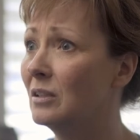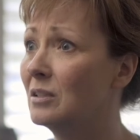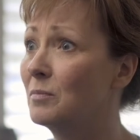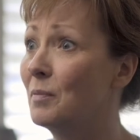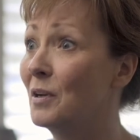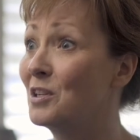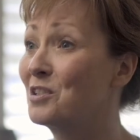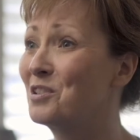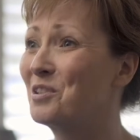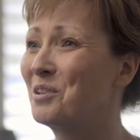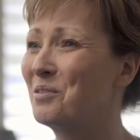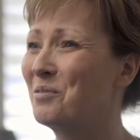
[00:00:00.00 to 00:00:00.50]

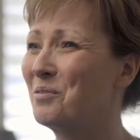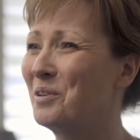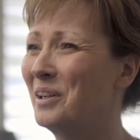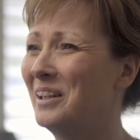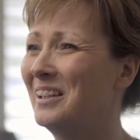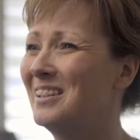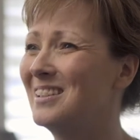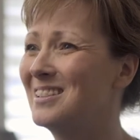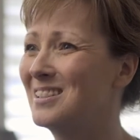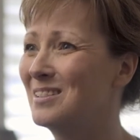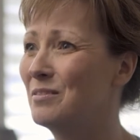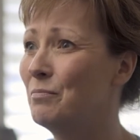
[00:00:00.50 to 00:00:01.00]
especially
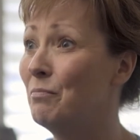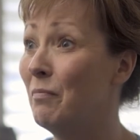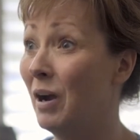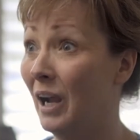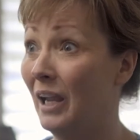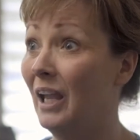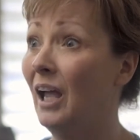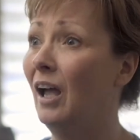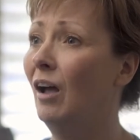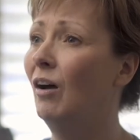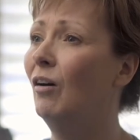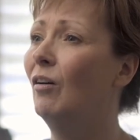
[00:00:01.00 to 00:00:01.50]
when it's
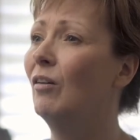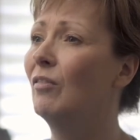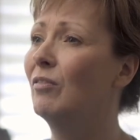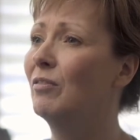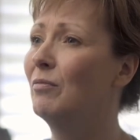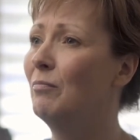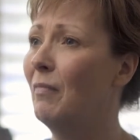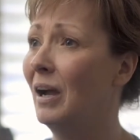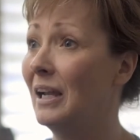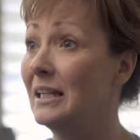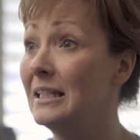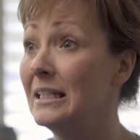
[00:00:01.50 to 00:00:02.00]
my
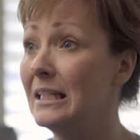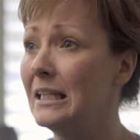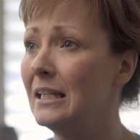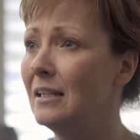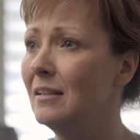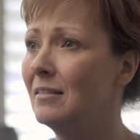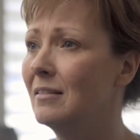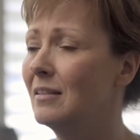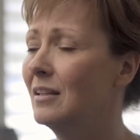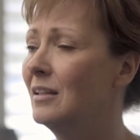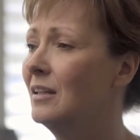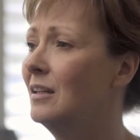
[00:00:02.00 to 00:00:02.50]
health, my
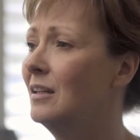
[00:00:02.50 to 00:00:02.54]
teeth.